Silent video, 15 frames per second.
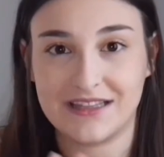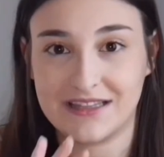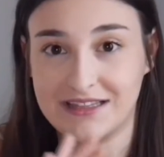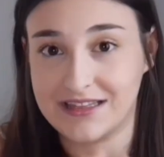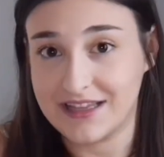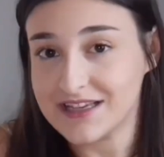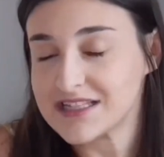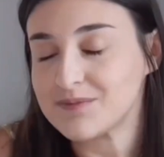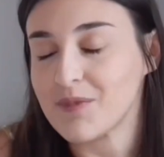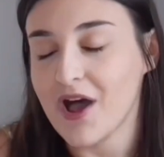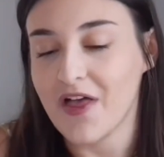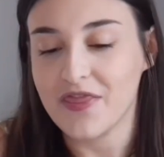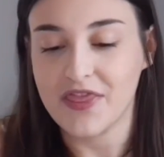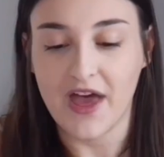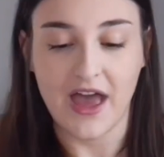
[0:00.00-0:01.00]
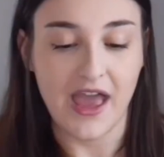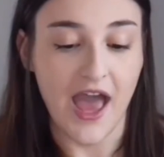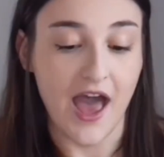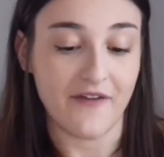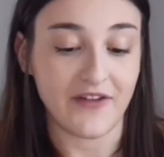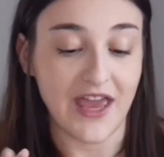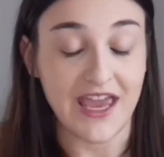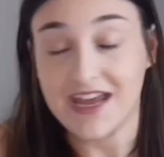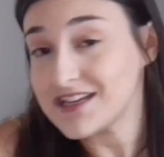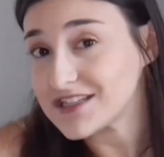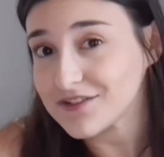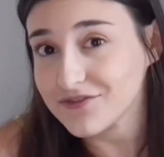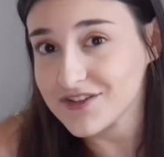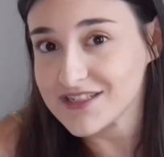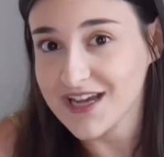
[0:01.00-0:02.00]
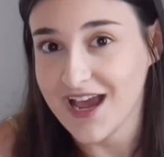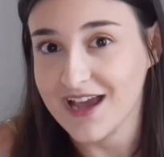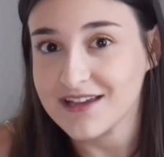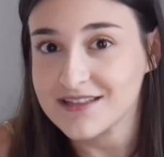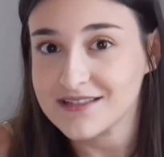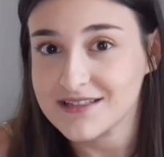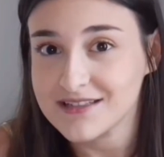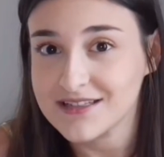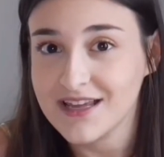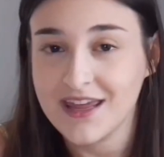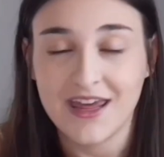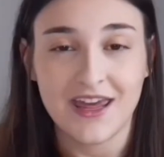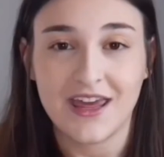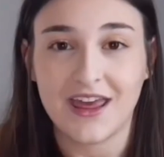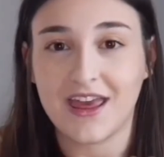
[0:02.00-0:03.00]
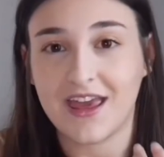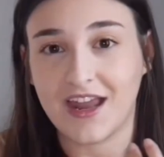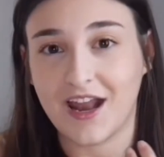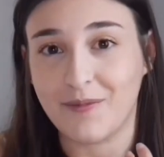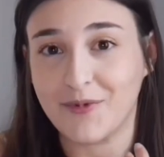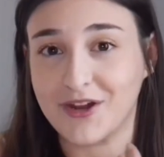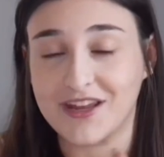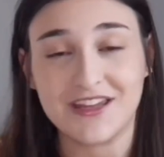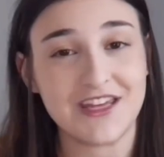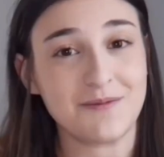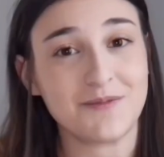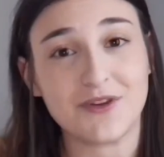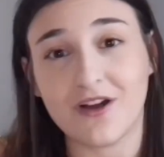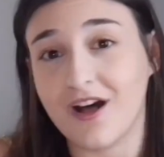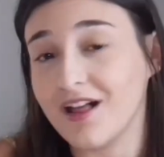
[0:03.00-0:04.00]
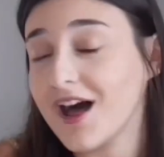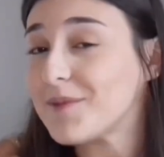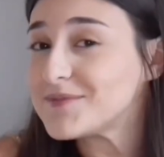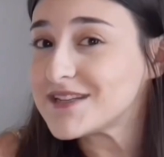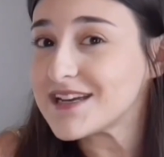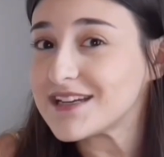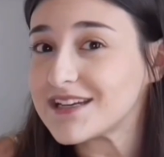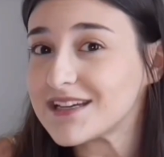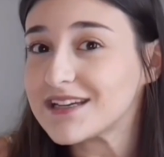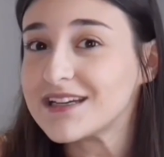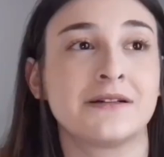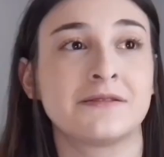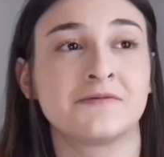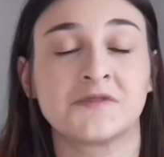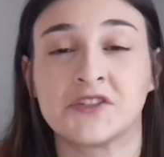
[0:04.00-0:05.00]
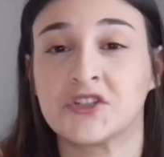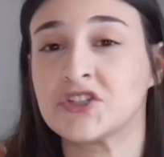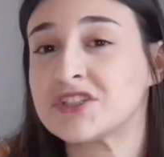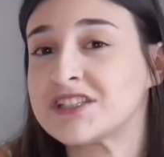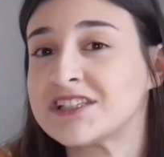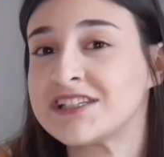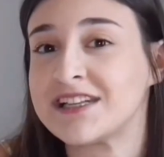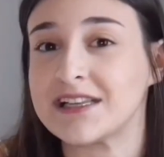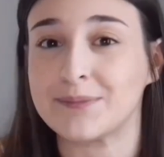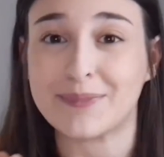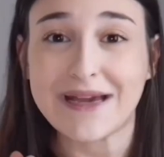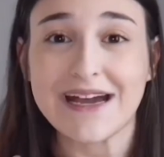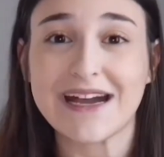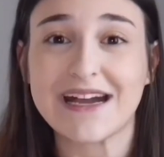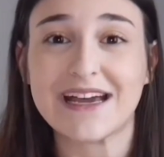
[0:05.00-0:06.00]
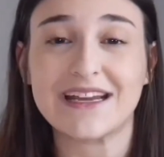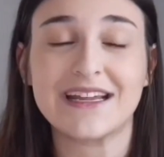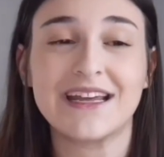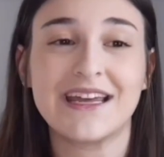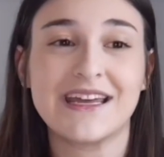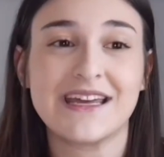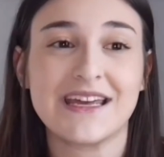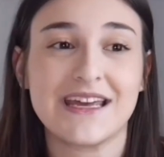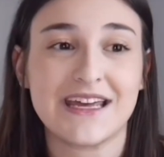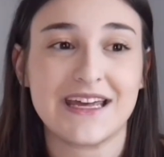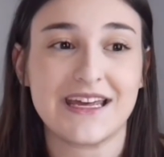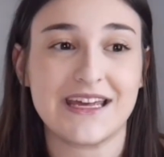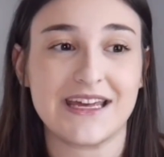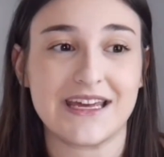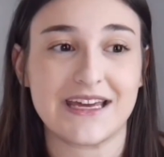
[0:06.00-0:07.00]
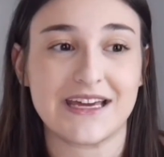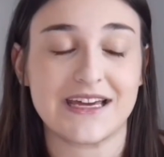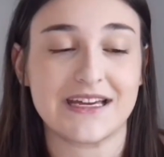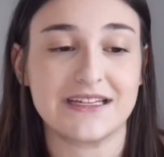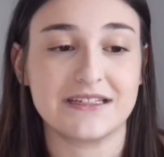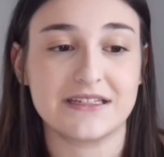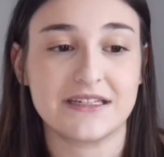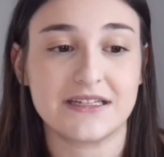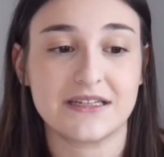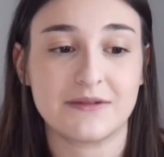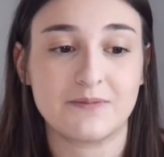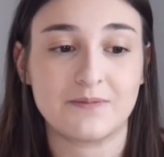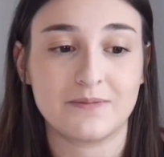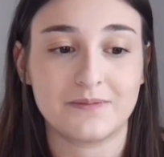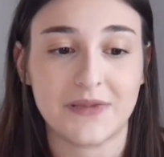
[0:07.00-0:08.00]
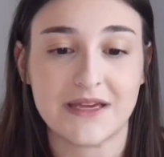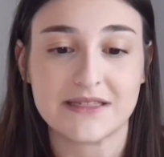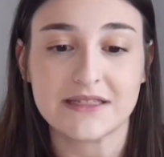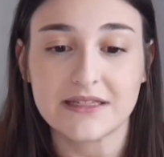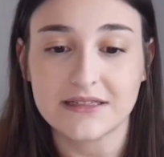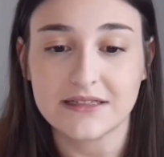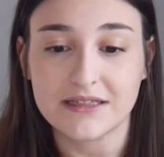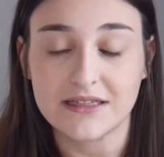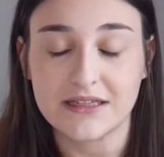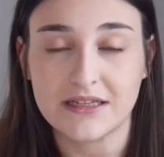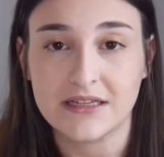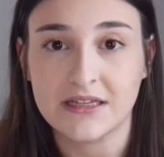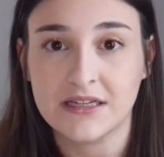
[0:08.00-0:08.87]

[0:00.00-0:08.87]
This month I have 8 different tests, and I'm gonna keep y'all updated, the good and the bad, and basically